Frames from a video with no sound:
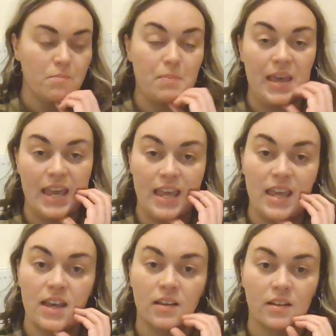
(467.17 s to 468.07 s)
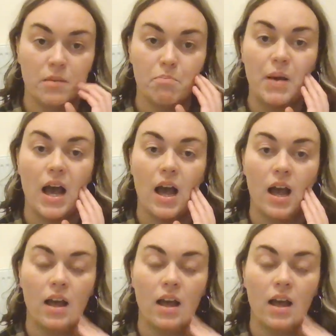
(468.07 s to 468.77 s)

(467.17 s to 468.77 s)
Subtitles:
P, P,